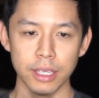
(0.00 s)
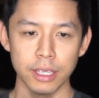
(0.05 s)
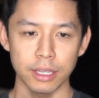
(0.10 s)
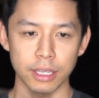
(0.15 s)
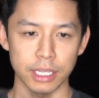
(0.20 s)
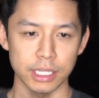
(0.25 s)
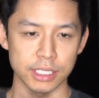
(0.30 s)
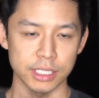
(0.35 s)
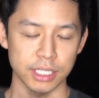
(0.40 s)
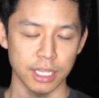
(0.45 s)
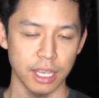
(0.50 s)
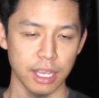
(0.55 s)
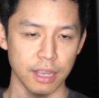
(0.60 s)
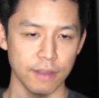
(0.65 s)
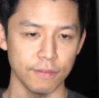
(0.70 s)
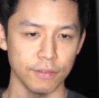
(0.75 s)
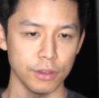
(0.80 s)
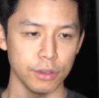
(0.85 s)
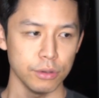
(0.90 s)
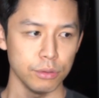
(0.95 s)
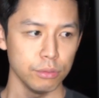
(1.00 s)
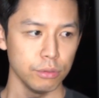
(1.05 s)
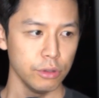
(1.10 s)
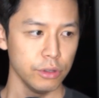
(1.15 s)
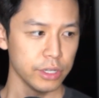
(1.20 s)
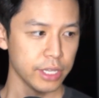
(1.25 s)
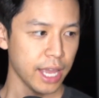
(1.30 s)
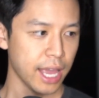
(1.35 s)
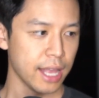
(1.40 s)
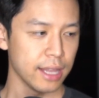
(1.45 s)
Because if you
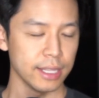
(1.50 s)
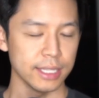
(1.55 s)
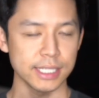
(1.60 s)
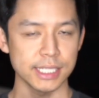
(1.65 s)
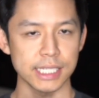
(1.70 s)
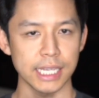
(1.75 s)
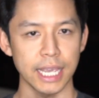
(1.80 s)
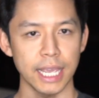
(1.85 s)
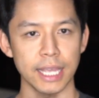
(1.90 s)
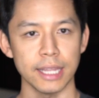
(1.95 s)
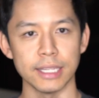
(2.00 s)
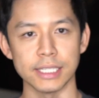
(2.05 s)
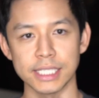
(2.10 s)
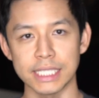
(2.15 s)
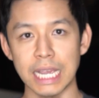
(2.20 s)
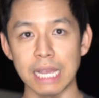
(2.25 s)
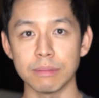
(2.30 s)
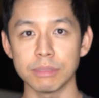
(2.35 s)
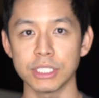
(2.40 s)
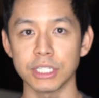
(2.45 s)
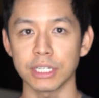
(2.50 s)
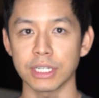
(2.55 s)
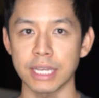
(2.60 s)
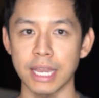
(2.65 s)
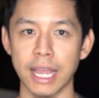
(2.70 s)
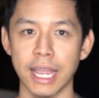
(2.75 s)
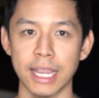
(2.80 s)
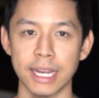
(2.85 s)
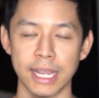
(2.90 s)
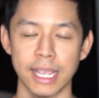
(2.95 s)
look at, let's say, the Samsung
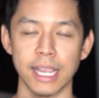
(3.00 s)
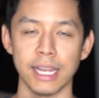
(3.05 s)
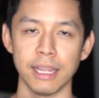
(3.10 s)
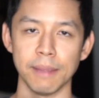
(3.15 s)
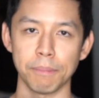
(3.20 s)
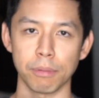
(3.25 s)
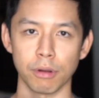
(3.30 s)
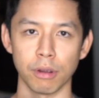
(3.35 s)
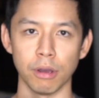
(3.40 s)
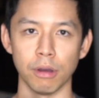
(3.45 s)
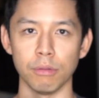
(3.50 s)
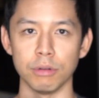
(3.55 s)
980 Pro,